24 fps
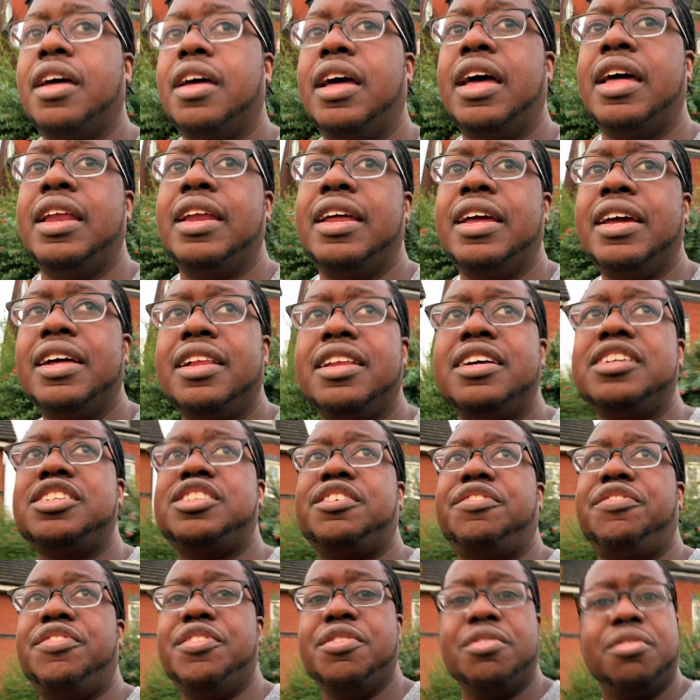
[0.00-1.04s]
An English
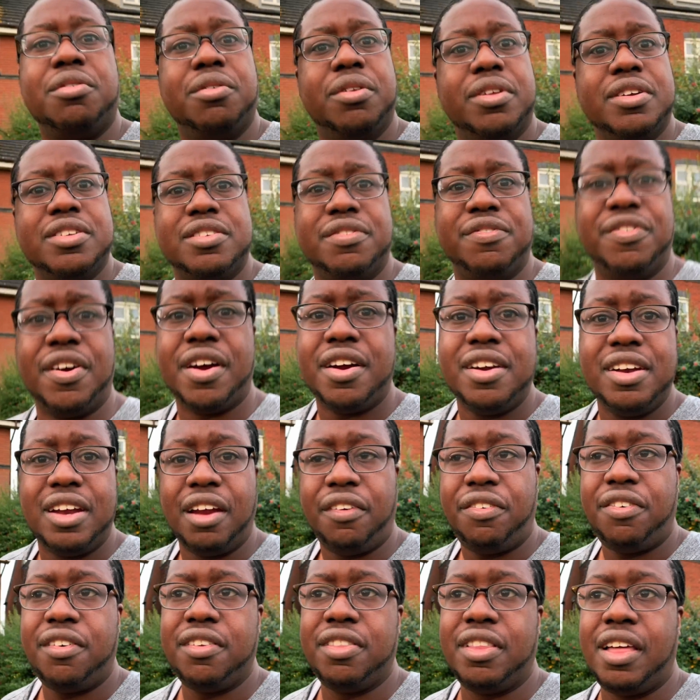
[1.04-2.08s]
funeral is very
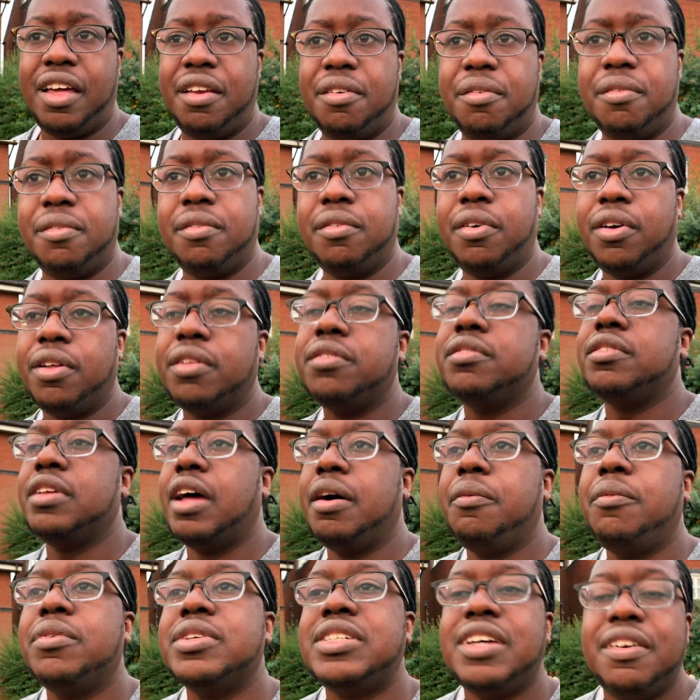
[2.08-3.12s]
different than, well, I
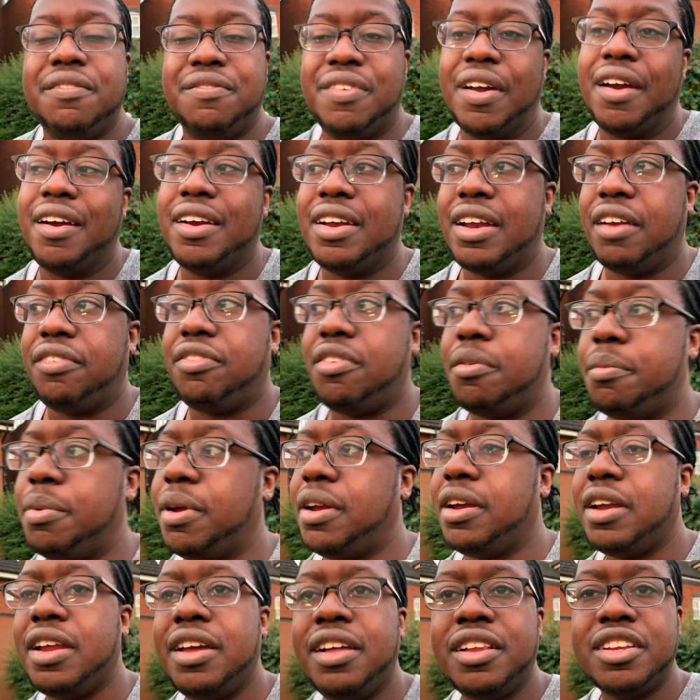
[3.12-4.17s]
won't say very different, but
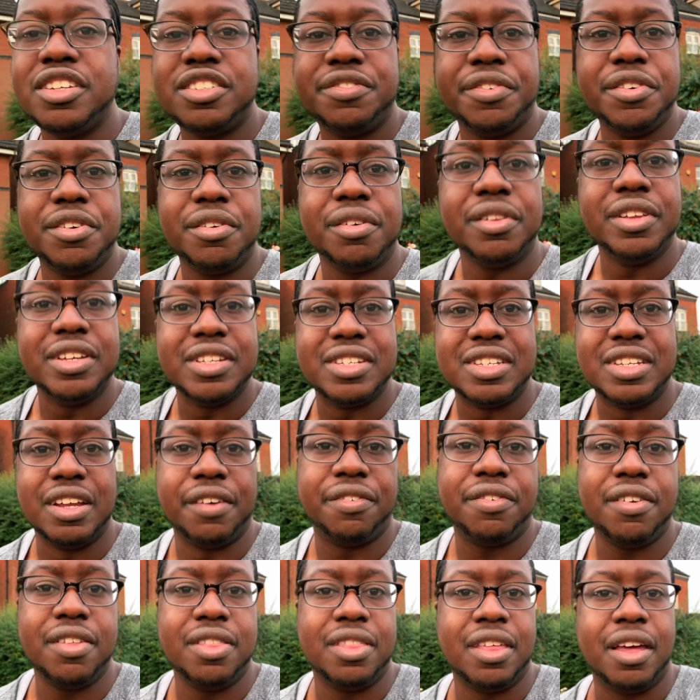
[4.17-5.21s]
an English funeral is
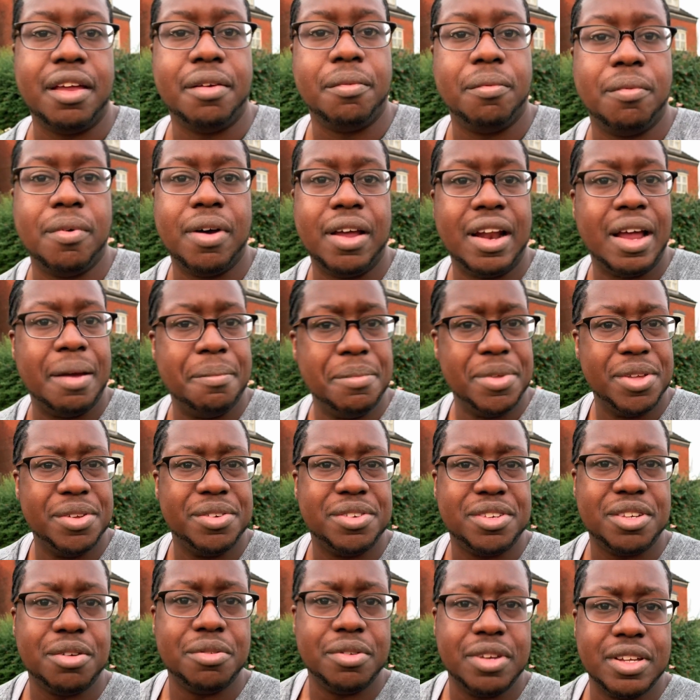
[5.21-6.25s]
different than what I'm
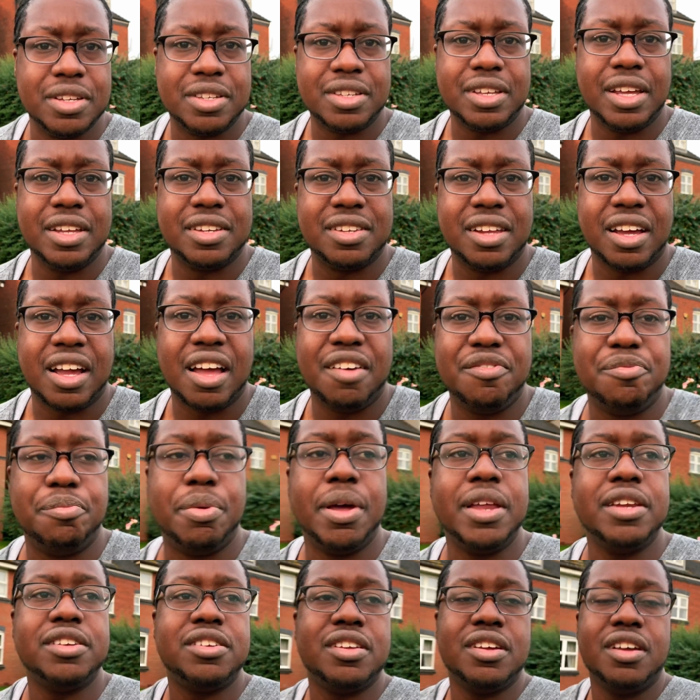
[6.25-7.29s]
used to in the States. Like, I've
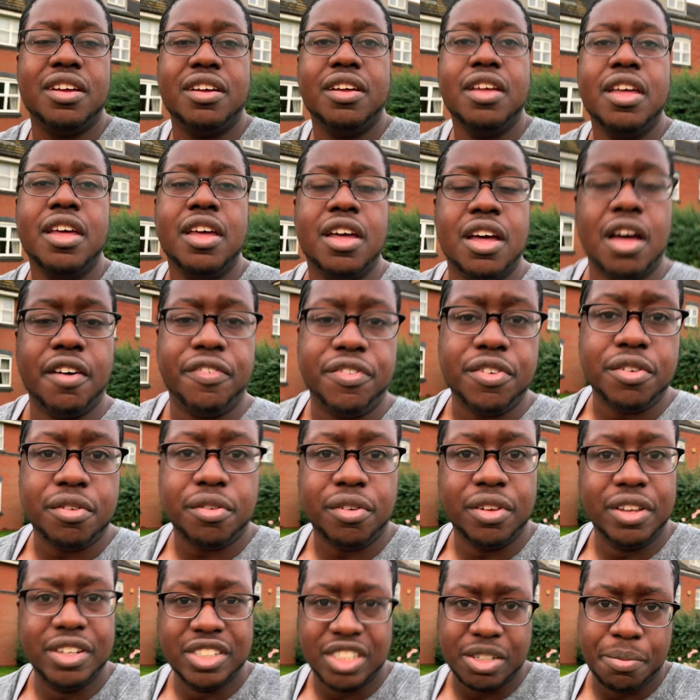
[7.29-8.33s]
been to a
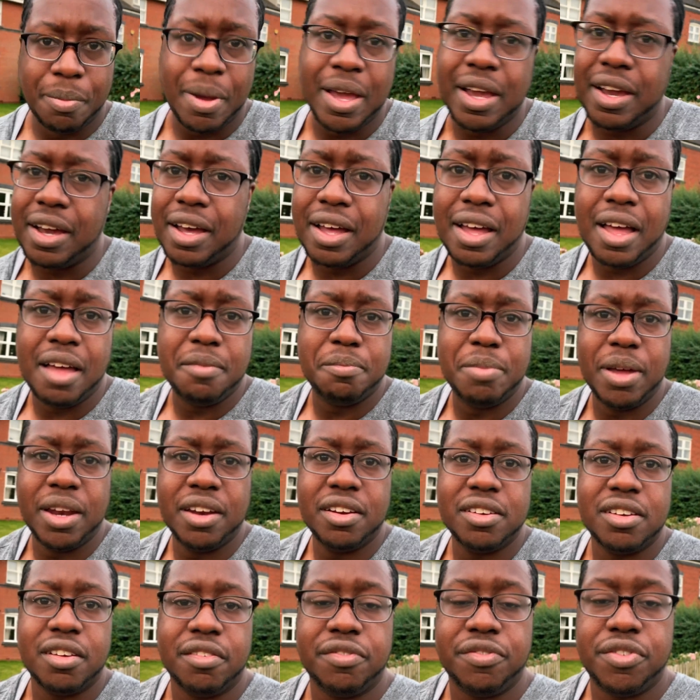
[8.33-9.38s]
funeral in Jamaica, I've been
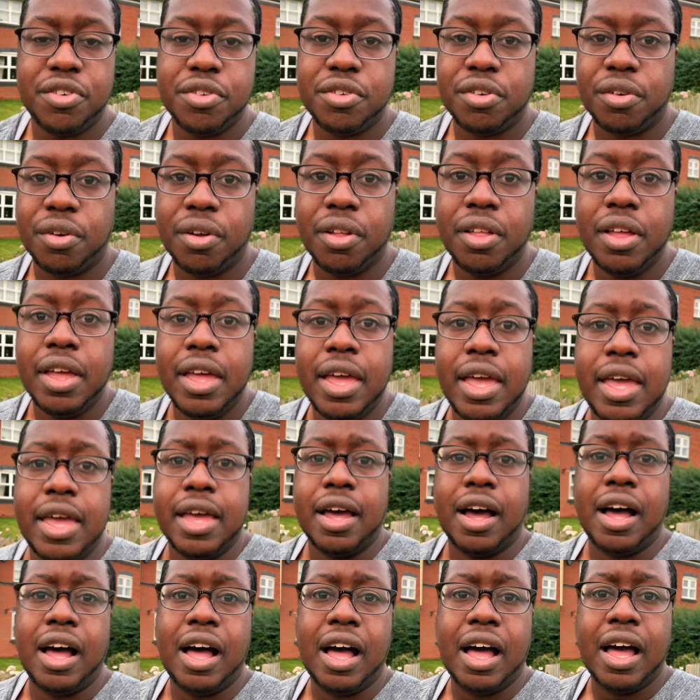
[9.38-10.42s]
into a funeral
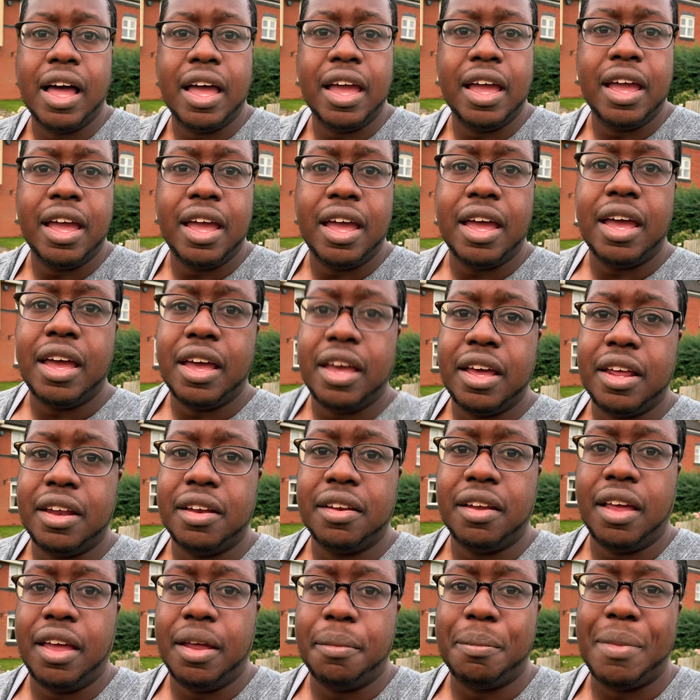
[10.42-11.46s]

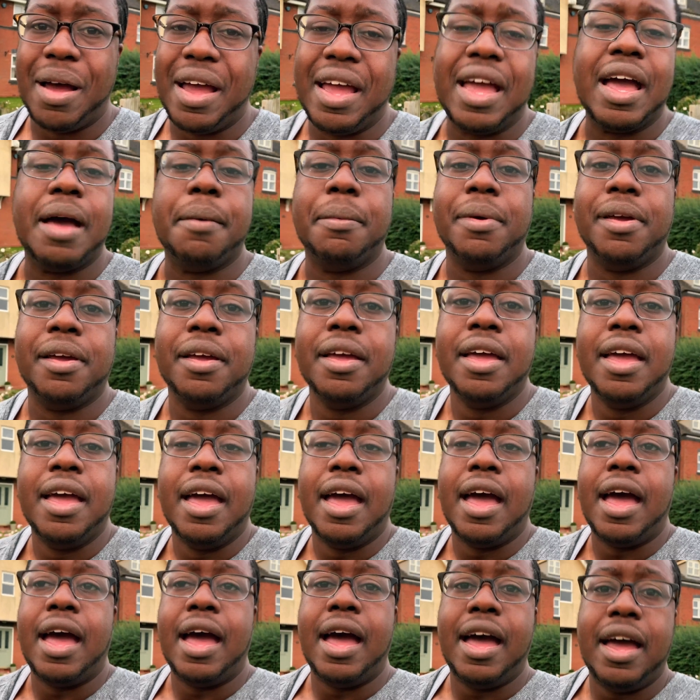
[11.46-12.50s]
in Miami,
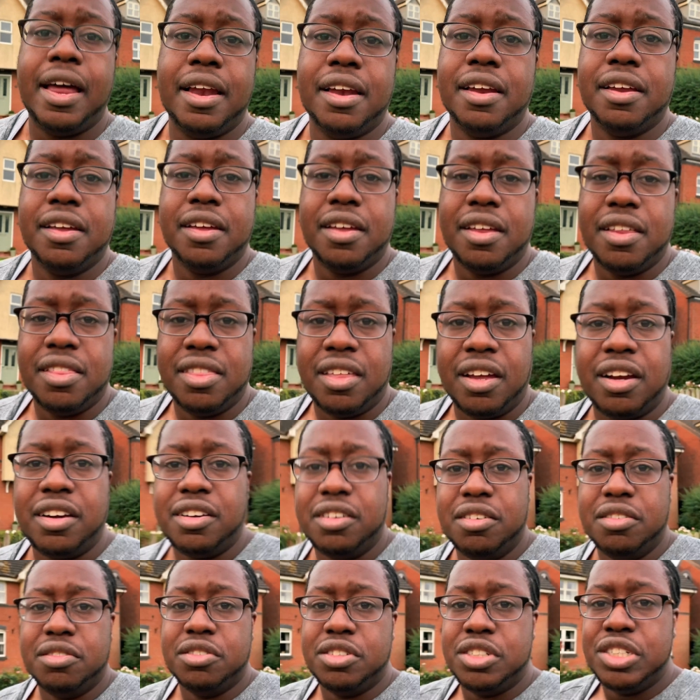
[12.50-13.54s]
and they're
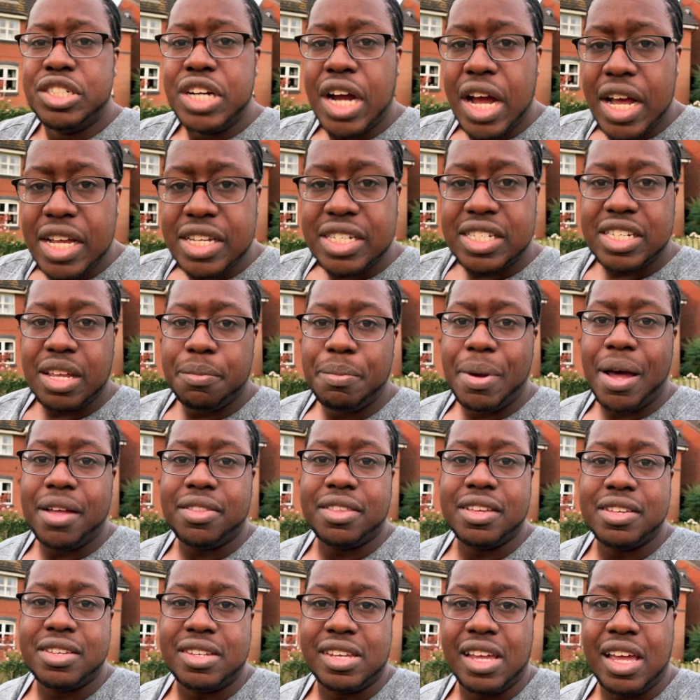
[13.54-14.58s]
just about
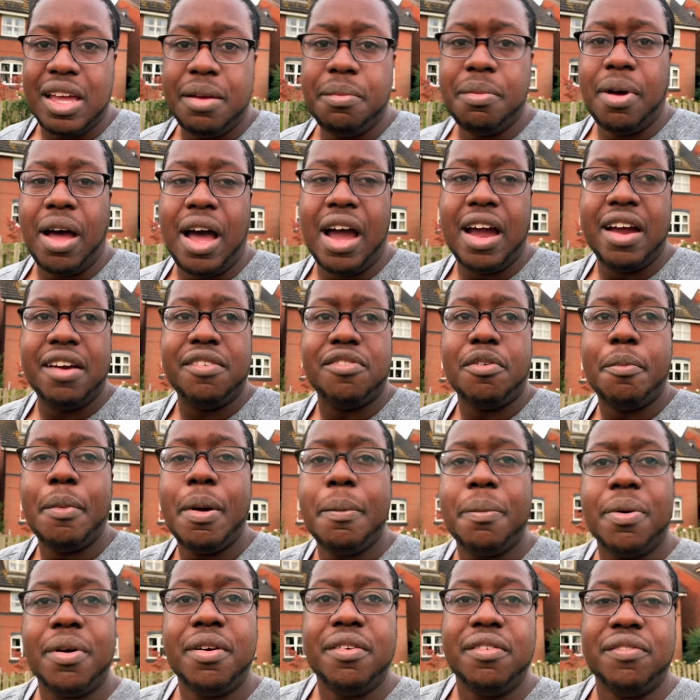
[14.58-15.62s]
the same. I
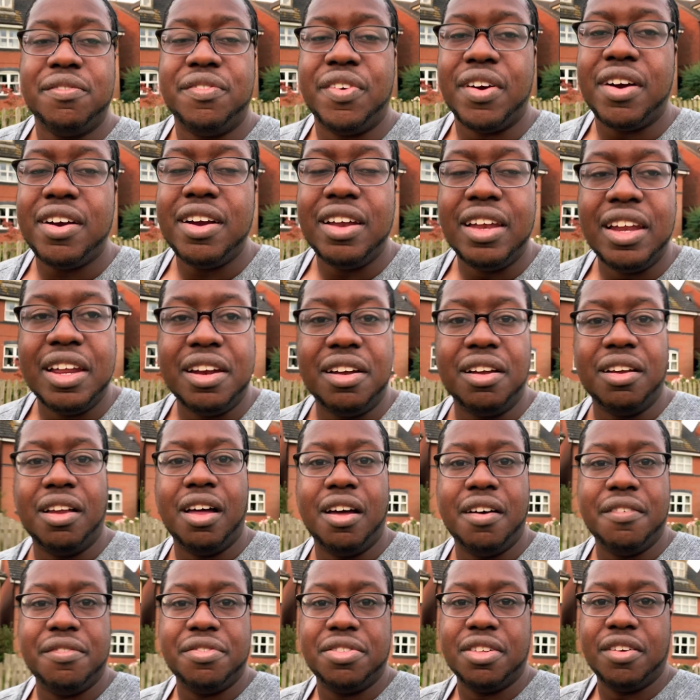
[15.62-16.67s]
remember very little
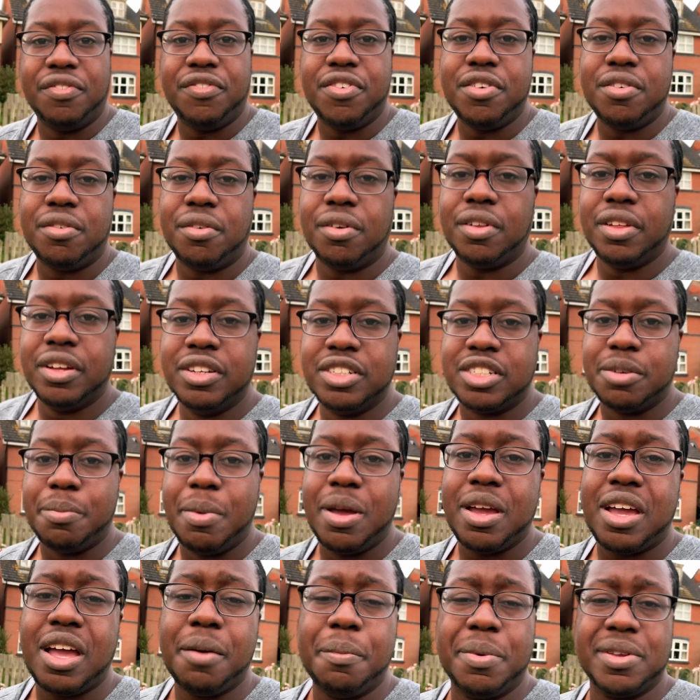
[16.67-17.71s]
of the funeral in
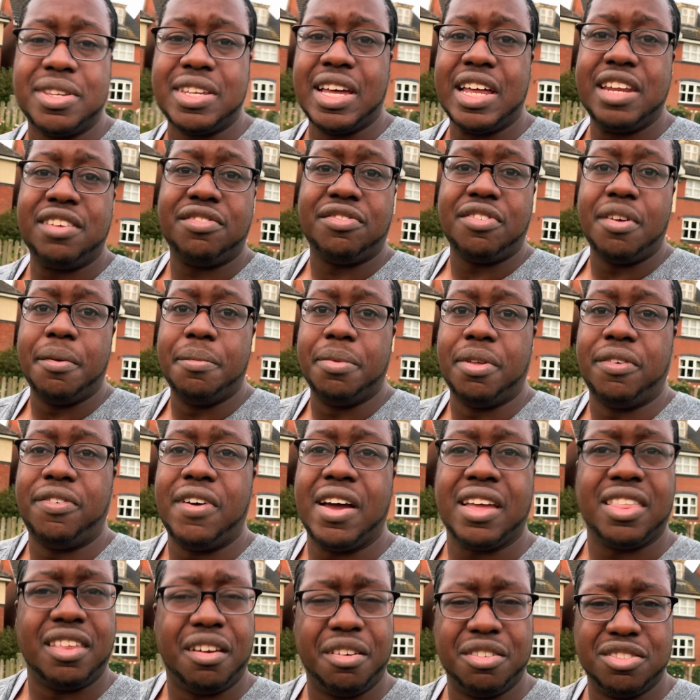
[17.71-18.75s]
Jamaica besides from the
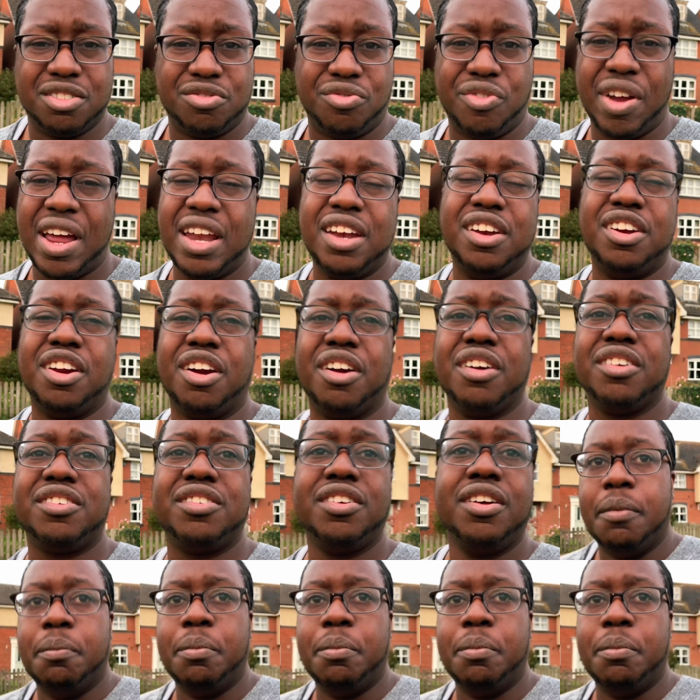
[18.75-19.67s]
fact that it was red dirt.